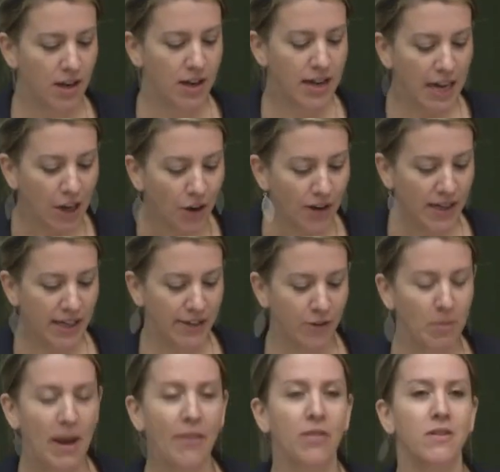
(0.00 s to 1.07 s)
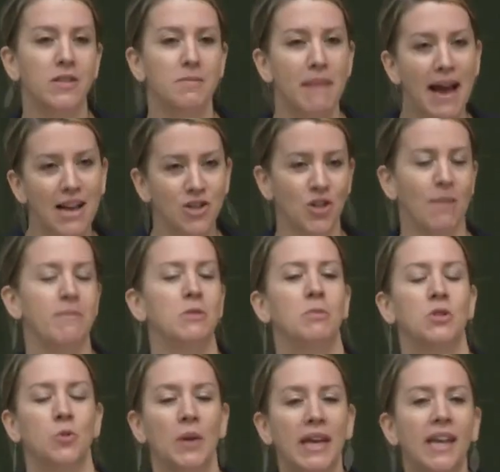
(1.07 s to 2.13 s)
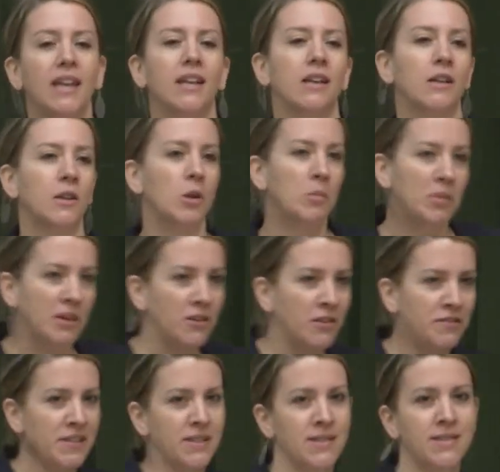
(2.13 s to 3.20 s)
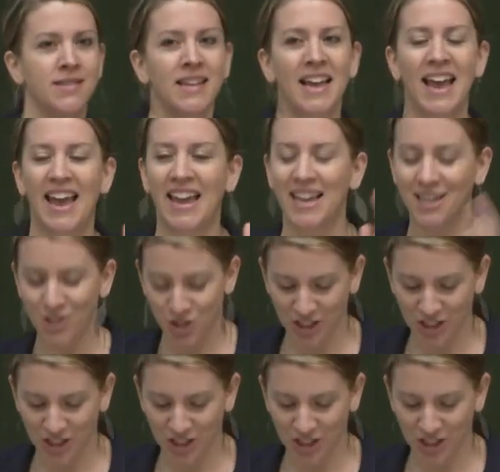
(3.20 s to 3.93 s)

narrative about those matchups between chlorpyrifos and